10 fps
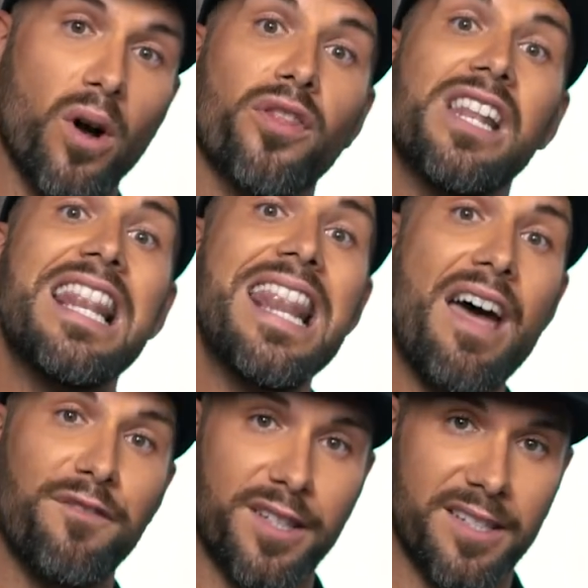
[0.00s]
on the
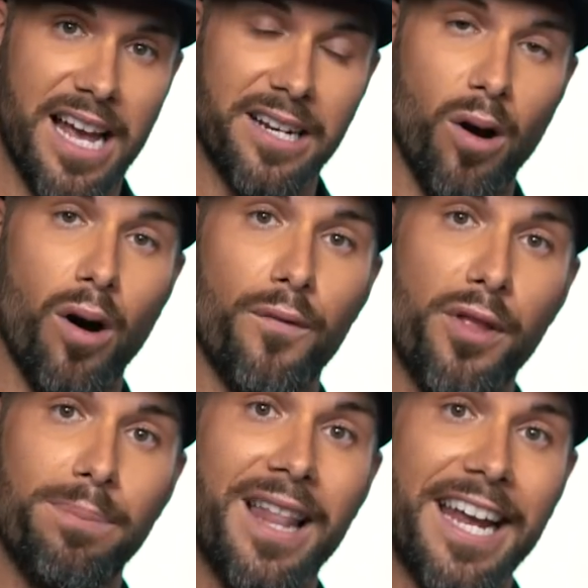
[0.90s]
left side of
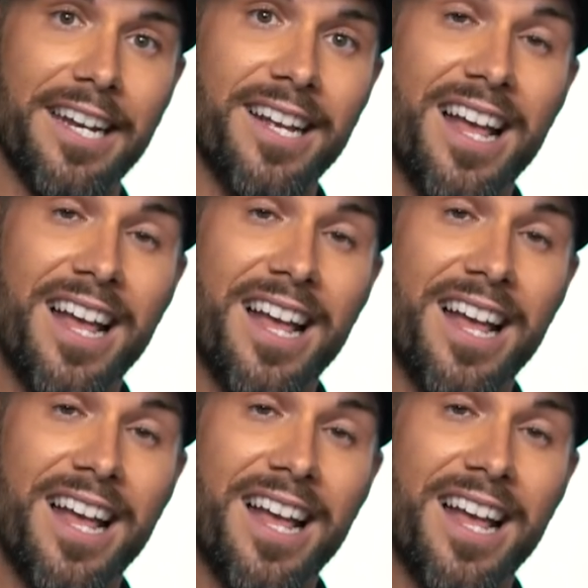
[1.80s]
the plane.